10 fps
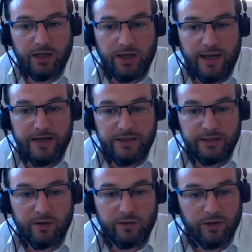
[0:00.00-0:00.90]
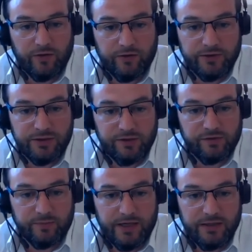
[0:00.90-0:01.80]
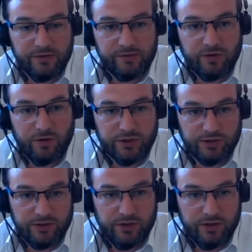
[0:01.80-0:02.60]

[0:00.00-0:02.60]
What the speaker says: any local authorities and maintenance contracting